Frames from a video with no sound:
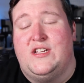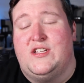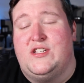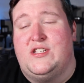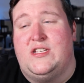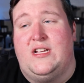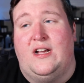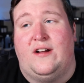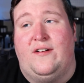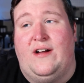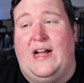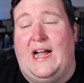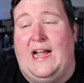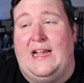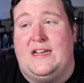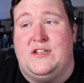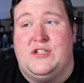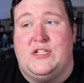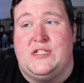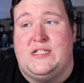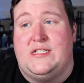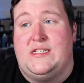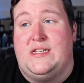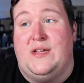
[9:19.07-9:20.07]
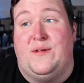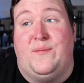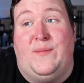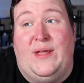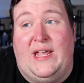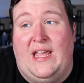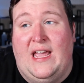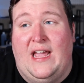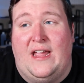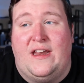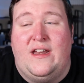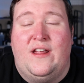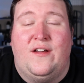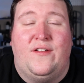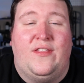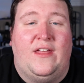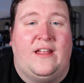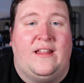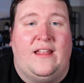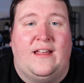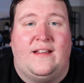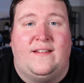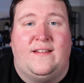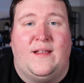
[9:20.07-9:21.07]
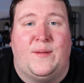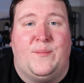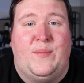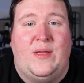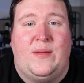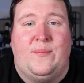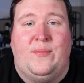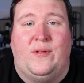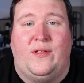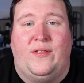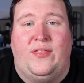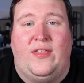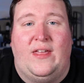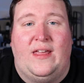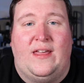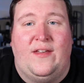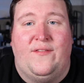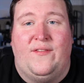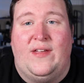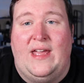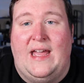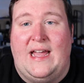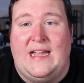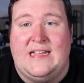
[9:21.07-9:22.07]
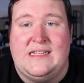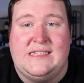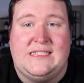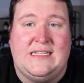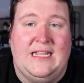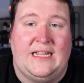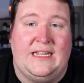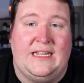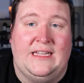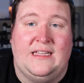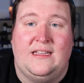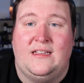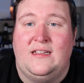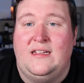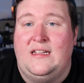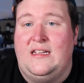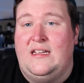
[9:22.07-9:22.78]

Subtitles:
So to me, I know that like some people think of it as like